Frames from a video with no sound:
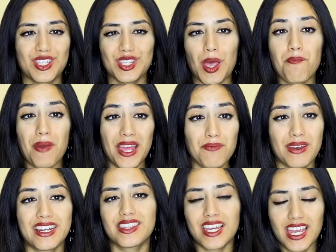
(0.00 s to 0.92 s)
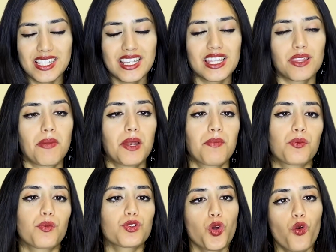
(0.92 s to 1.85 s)
amendment, the 18th
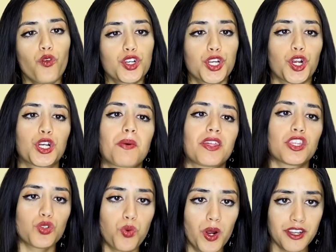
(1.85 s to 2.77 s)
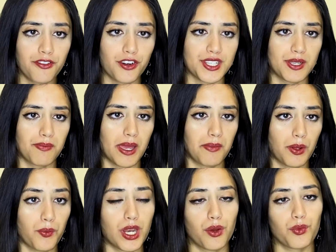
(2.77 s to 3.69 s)
Amendment, was overturned by the 21st Amendment
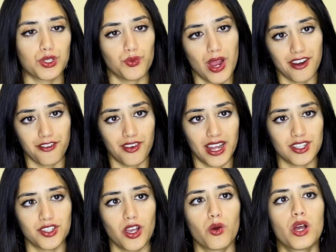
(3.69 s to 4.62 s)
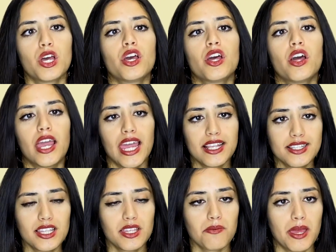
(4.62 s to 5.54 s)
when it was ratified. So
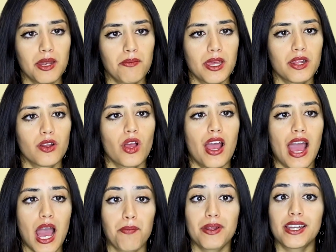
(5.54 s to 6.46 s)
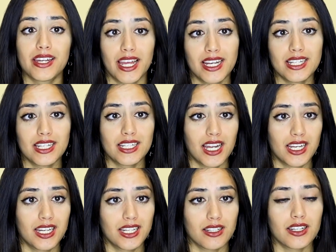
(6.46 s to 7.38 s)
18th Amendment happened in
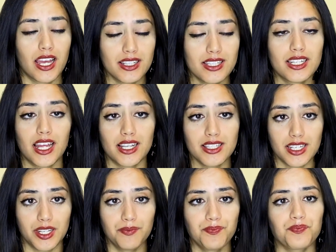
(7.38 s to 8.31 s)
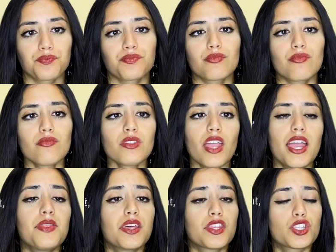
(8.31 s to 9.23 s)
1919,
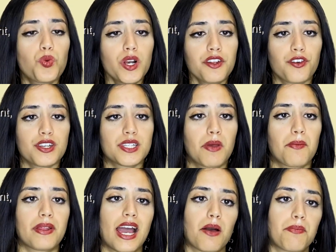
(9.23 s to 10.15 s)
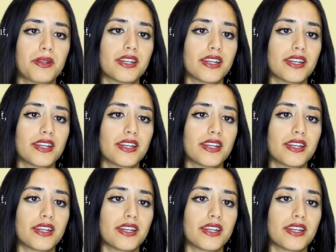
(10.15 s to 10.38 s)
and then the 21st Amendment happened in